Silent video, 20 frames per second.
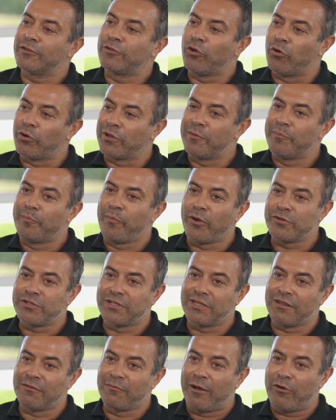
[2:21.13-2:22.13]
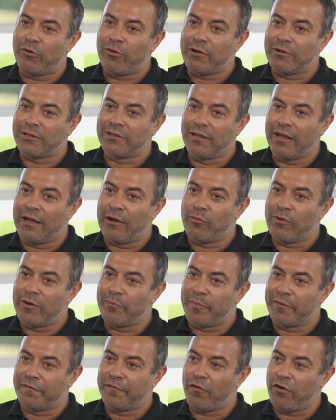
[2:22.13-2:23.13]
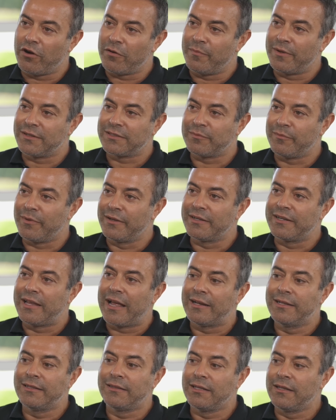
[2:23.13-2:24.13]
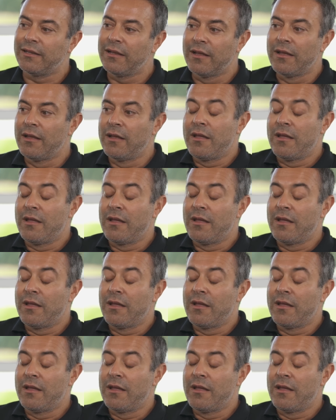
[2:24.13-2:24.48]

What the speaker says: talking positive about our performance, but reality